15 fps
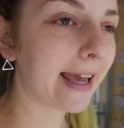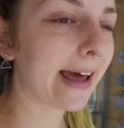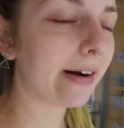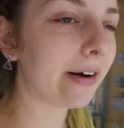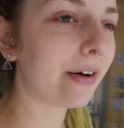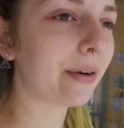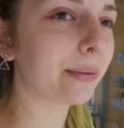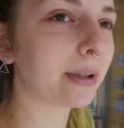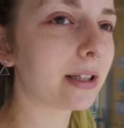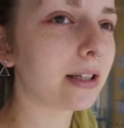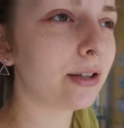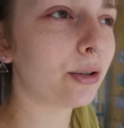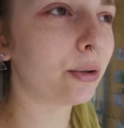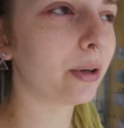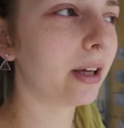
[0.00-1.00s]
Yeah, I don't know, I'm just
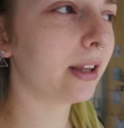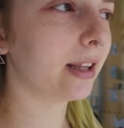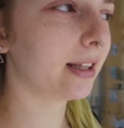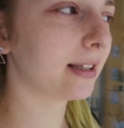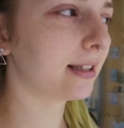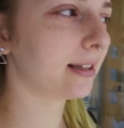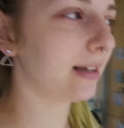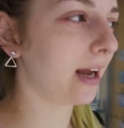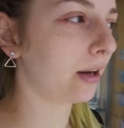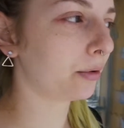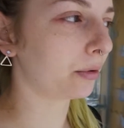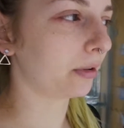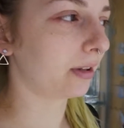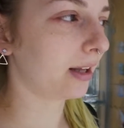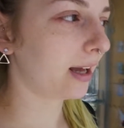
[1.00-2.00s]
enjoying this
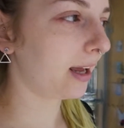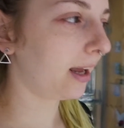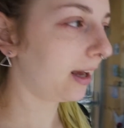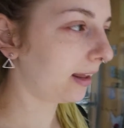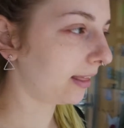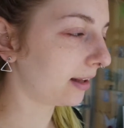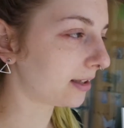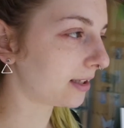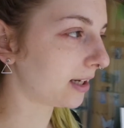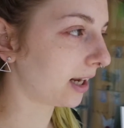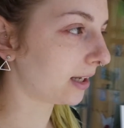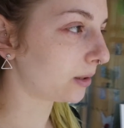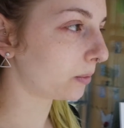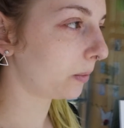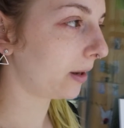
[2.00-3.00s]
natural light and this
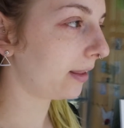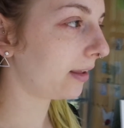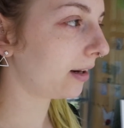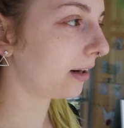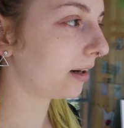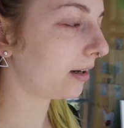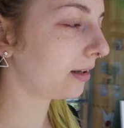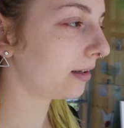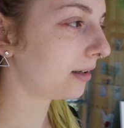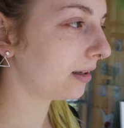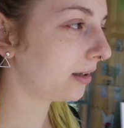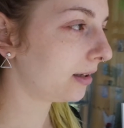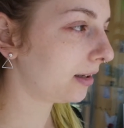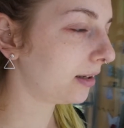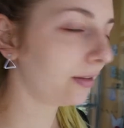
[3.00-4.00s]
nice weather.
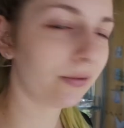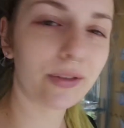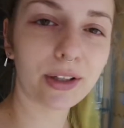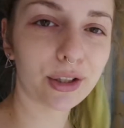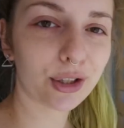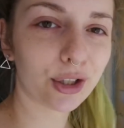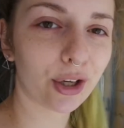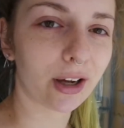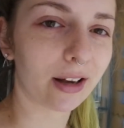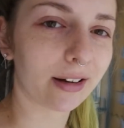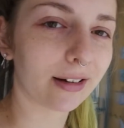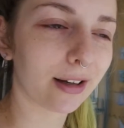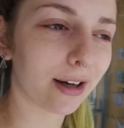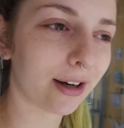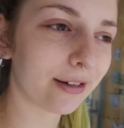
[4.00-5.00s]
Feels
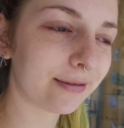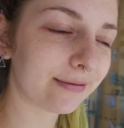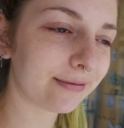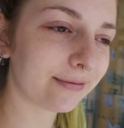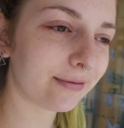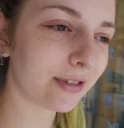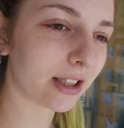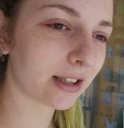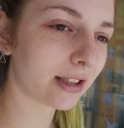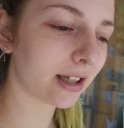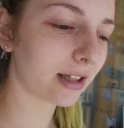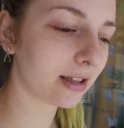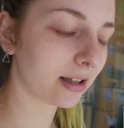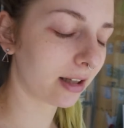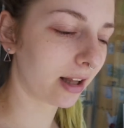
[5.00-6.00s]
good, you know? Feels
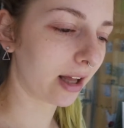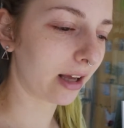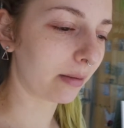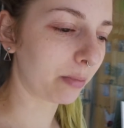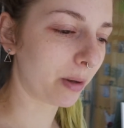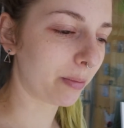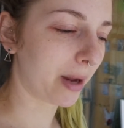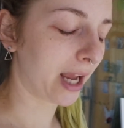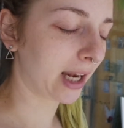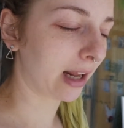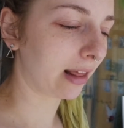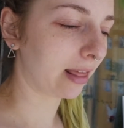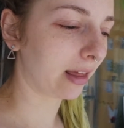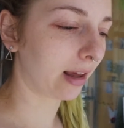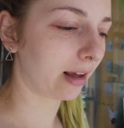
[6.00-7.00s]
good to like be
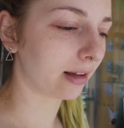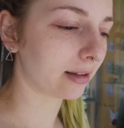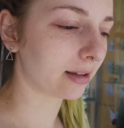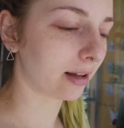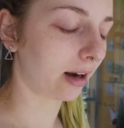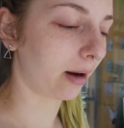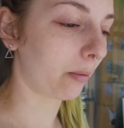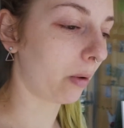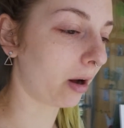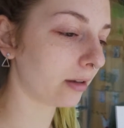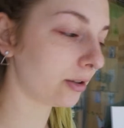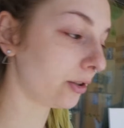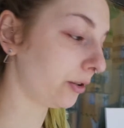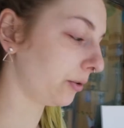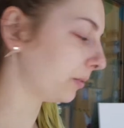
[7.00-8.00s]
painting things that I
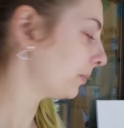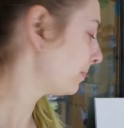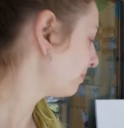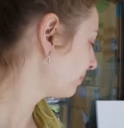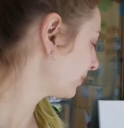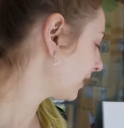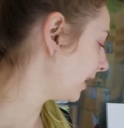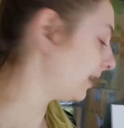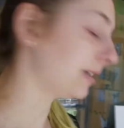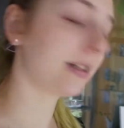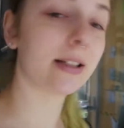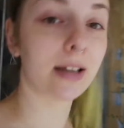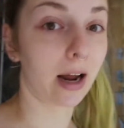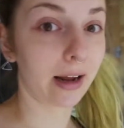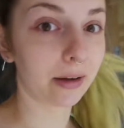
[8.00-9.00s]
want to, in
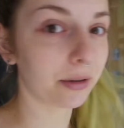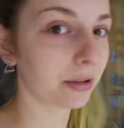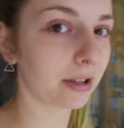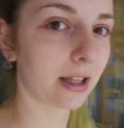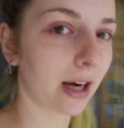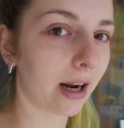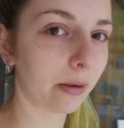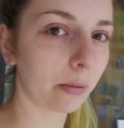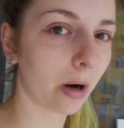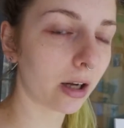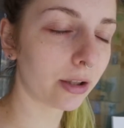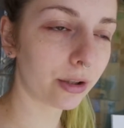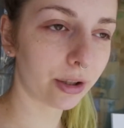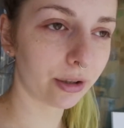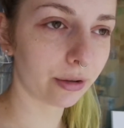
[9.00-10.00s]
styles that I
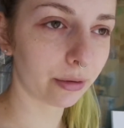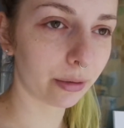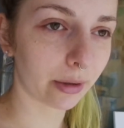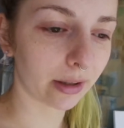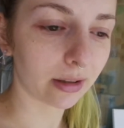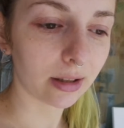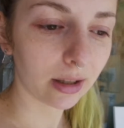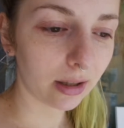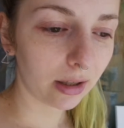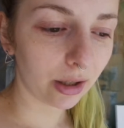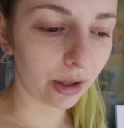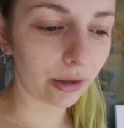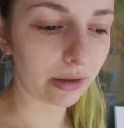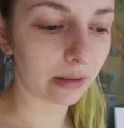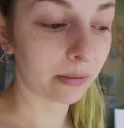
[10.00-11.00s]
want to, and
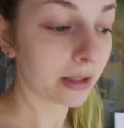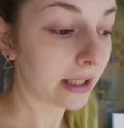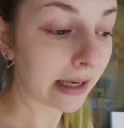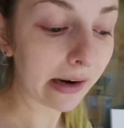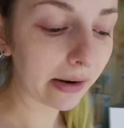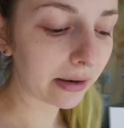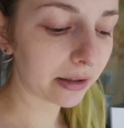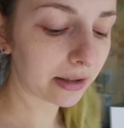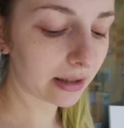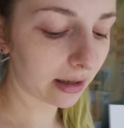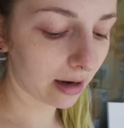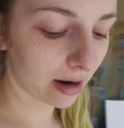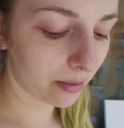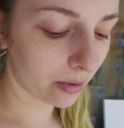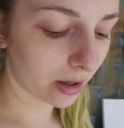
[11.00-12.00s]
using materials
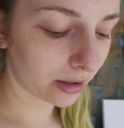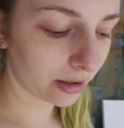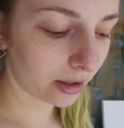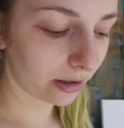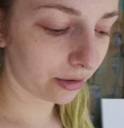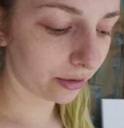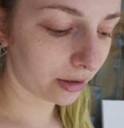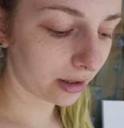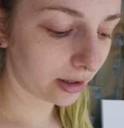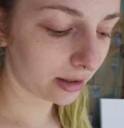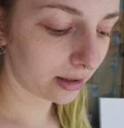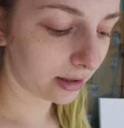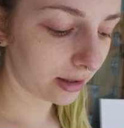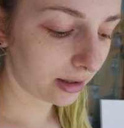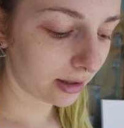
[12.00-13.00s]
that I want to.
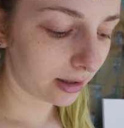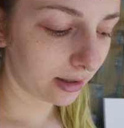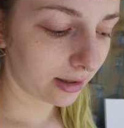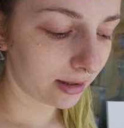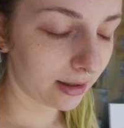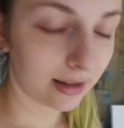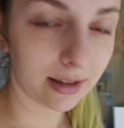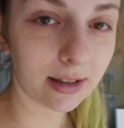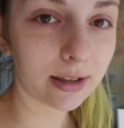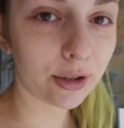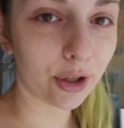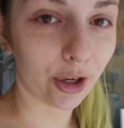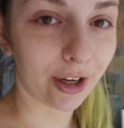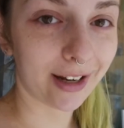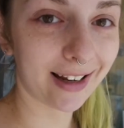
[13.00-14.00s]
It's
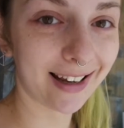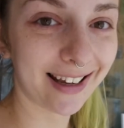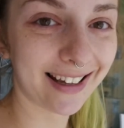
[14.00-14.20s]
good.